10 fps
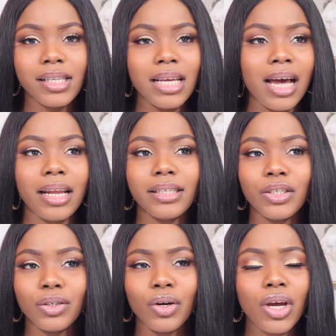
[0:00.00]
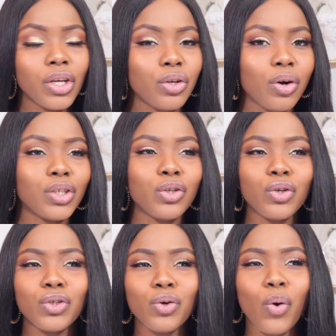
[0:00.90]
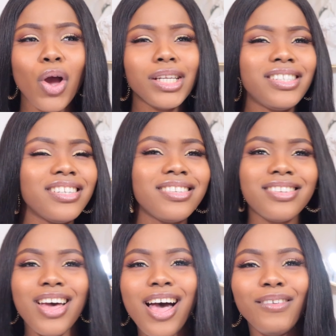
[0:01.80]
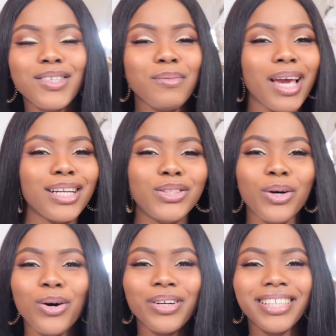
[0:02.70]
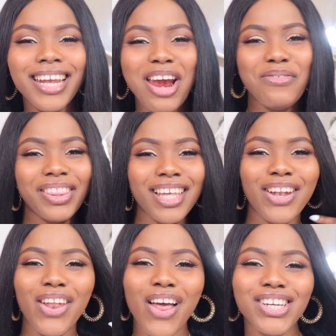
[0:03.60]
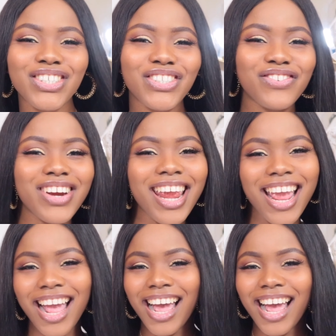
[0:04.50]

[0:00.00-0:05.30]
and you deserve to be adorned in everything luxury